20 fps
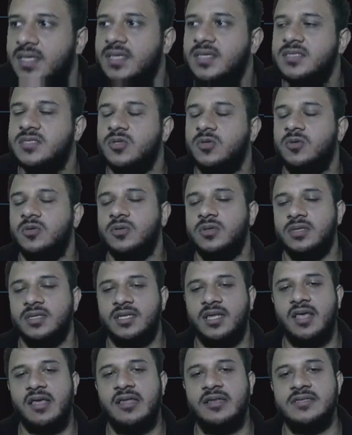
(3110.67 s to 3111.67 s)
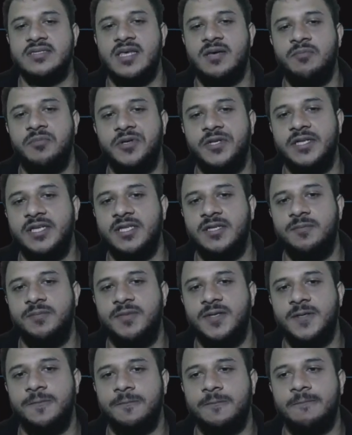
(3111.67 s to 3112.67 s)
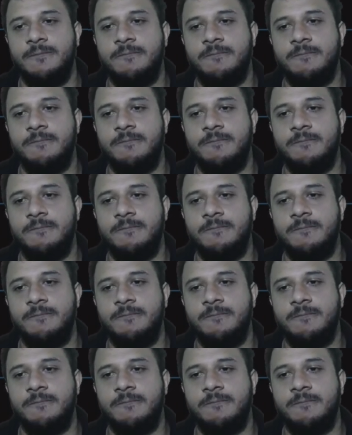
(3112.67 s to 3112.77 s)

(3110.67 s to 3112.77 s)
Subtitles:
So, can somebody tell me,